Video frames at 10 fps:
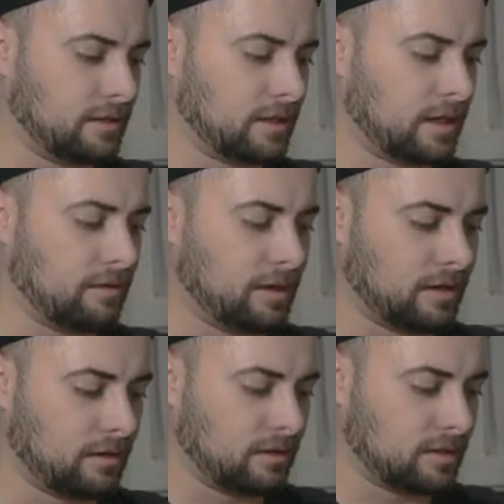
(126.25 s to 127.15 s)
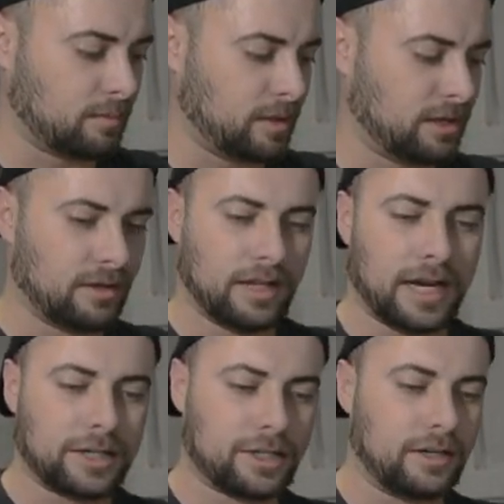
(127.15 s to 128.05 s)
Okay, we got a little Smeargle
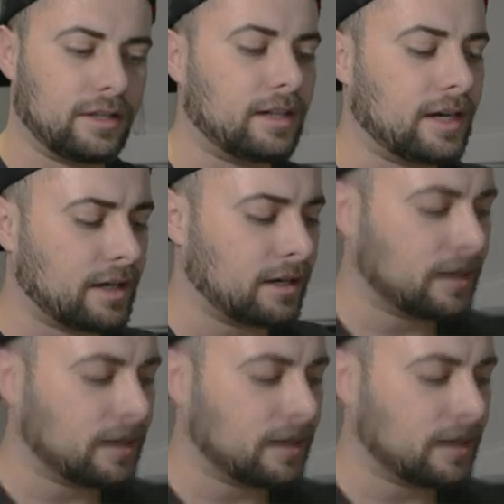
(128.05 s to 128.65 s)
action on there.